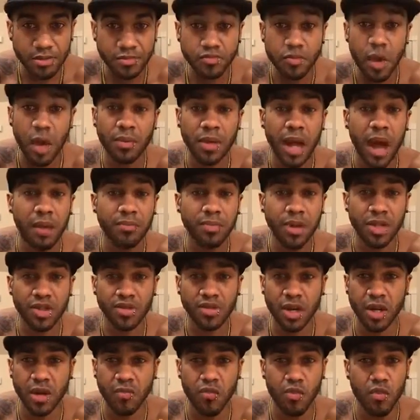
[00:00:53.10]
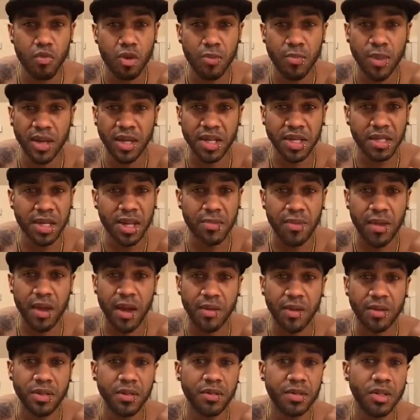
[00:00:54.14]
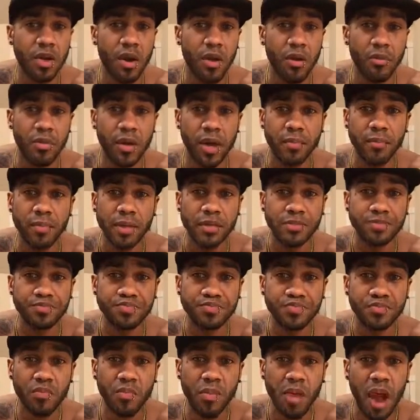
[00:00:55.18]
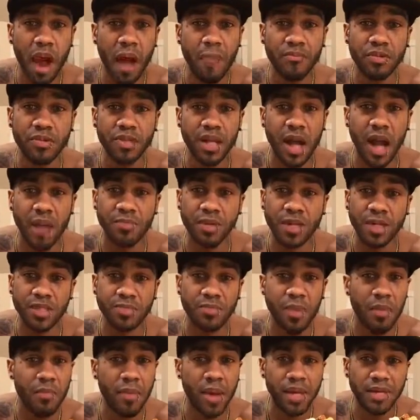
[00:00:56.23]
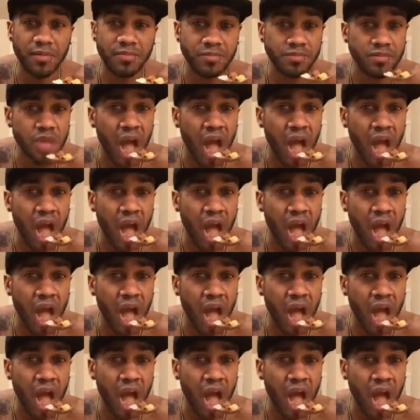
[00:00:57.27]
No, I'm not trying to ruin nobody's sleeping habits. I'm sorry, man. I know it's my bad.